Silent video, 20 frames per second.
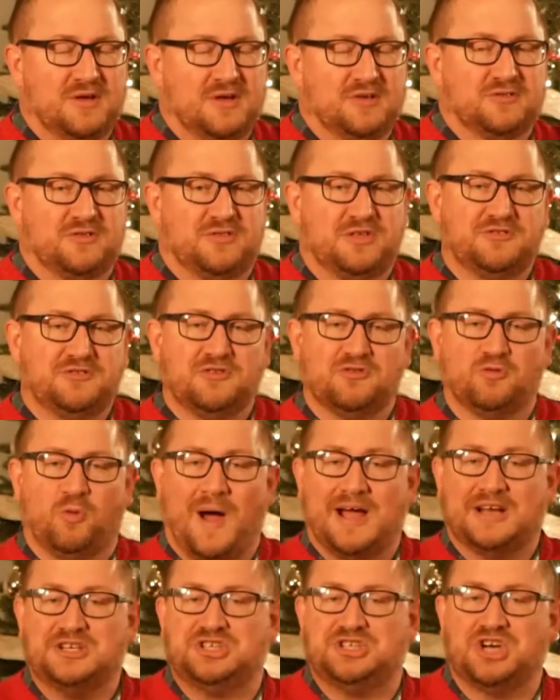So this is
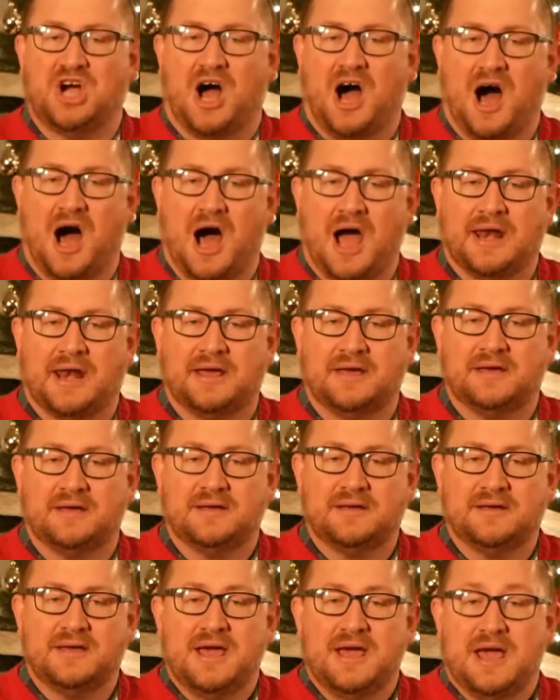why John
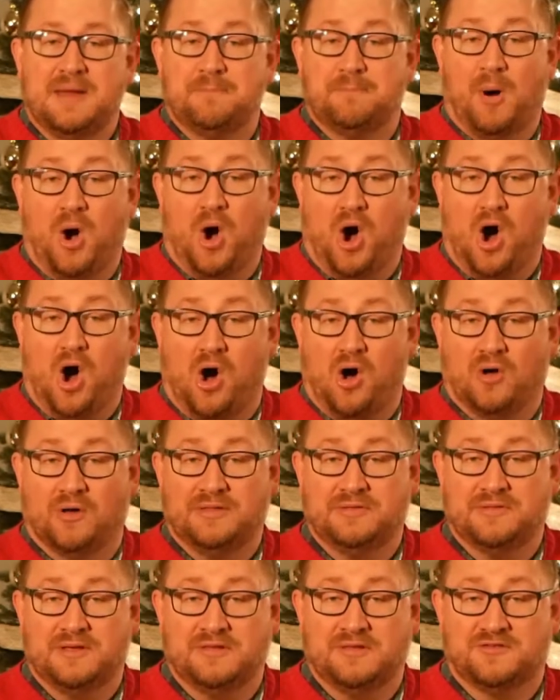and Paul
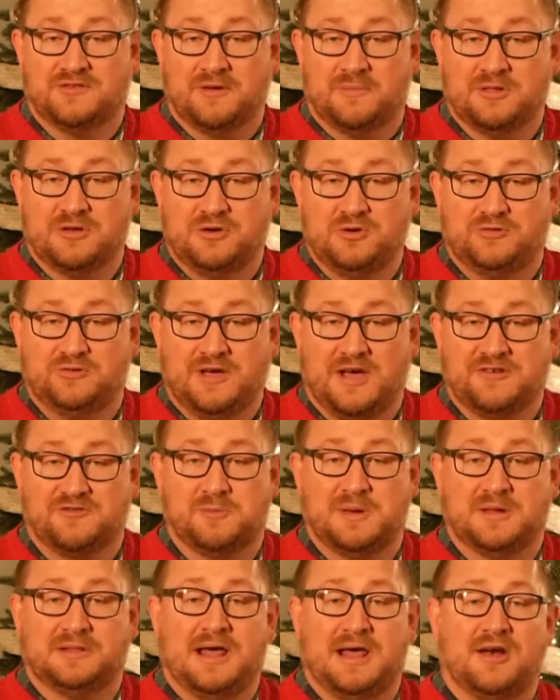in, in some of the New
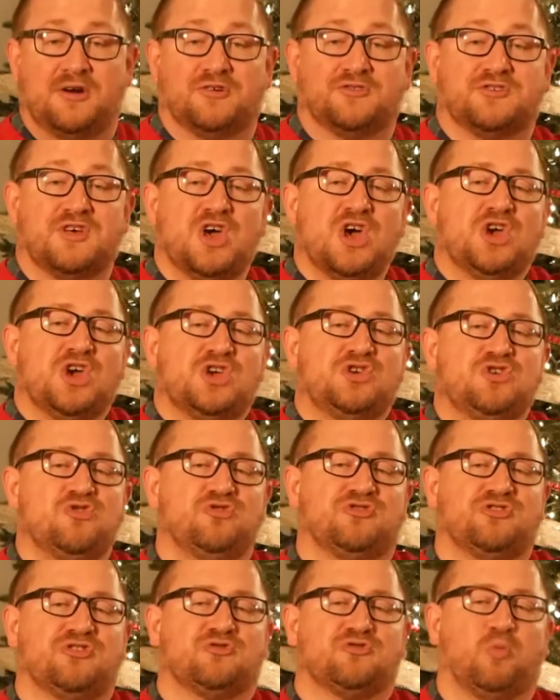Testament letters
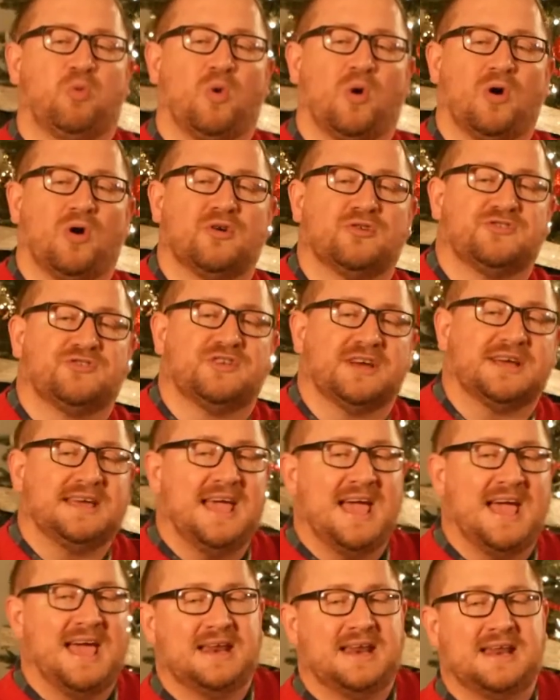uses words
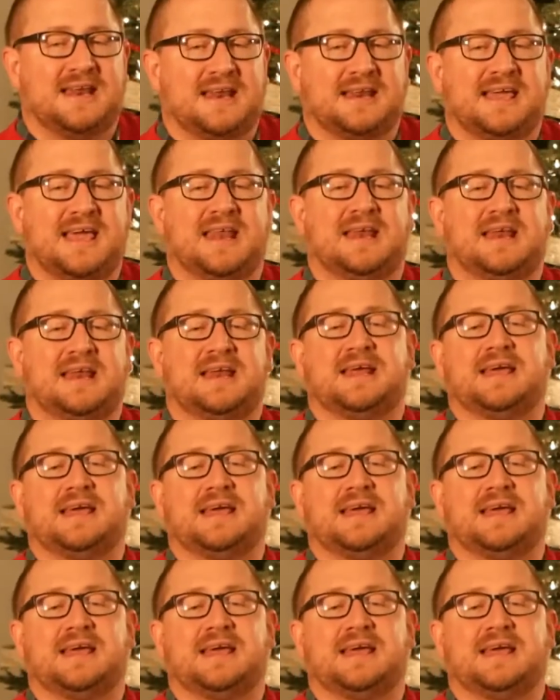again and again and